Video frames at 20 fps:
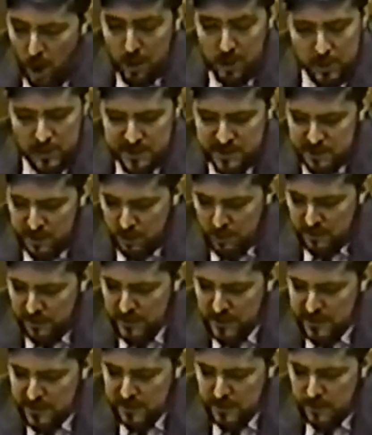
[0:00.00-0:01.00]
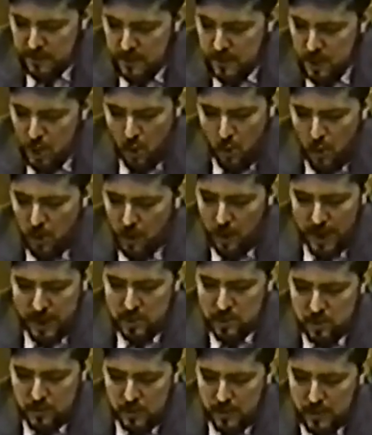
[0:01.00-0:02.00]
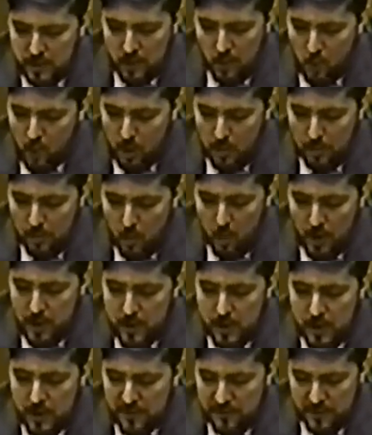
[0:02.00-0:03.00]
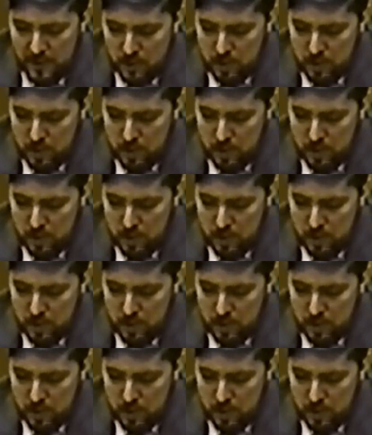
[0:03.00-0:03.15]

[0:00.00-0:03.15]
On the surface, no elected or appointed